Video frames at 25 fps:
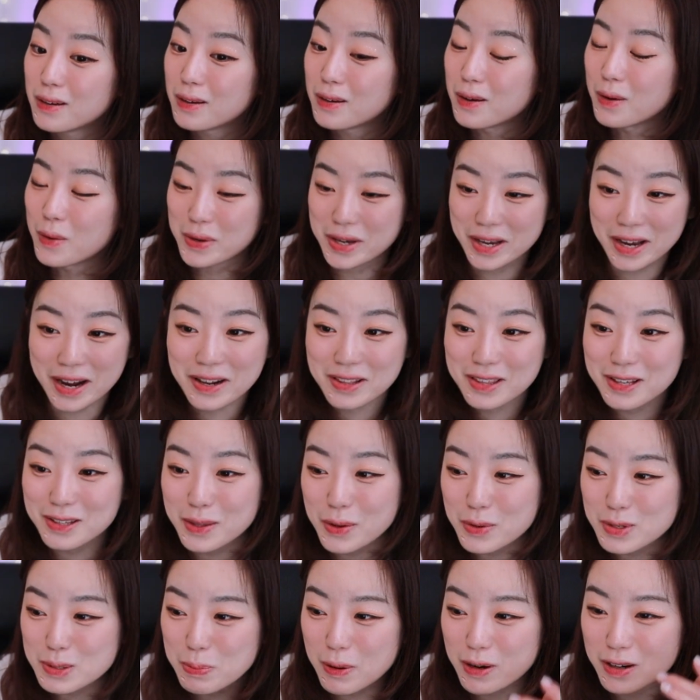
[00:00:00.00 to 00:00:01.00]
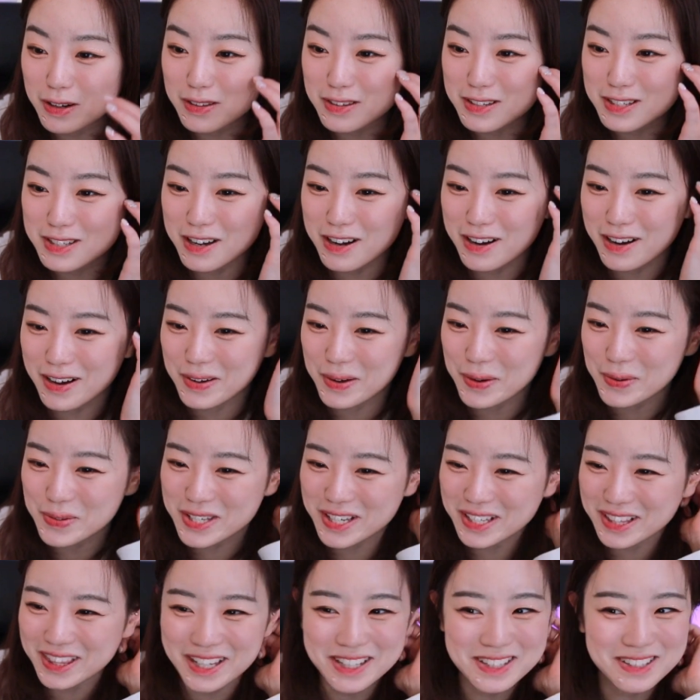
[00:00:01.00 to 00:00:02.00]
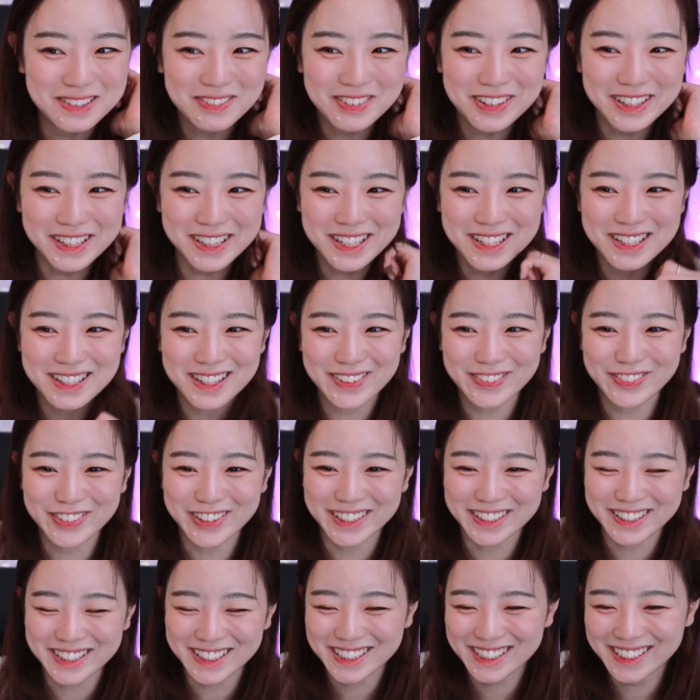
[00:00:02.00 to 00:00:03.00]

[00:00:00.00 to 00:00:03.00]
Okay, I thought that was part of the song. I was like, that's really different.